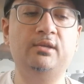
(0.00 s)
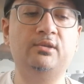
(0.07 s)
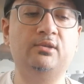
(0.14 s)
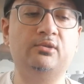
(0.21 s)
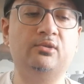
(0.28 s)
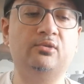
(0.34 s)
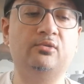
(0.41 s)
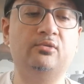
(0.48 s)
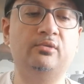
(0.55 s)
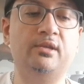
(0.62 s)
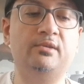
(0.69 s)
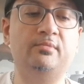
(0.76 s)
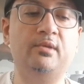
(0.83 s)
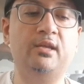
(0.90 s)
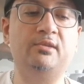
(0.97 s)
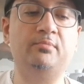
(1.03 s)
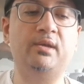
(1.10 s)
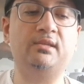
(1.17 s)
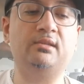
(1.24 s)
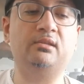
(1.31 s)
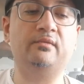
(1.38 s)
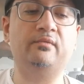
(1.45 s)
so it's
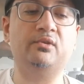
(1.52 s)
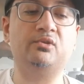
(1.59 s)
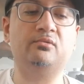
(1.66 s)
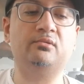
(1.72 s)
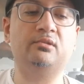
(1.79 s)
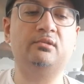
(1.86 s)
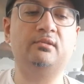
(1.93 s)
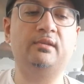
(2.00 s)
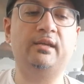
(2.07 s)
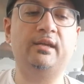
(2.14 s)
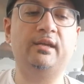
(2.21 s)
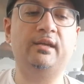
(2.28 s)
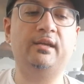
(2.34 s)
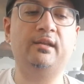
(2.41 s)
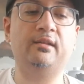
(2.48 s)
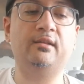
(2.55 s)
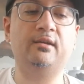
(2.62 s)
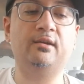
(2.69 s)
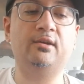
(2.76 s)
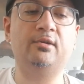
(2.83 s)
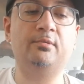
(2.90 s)
basically visual, and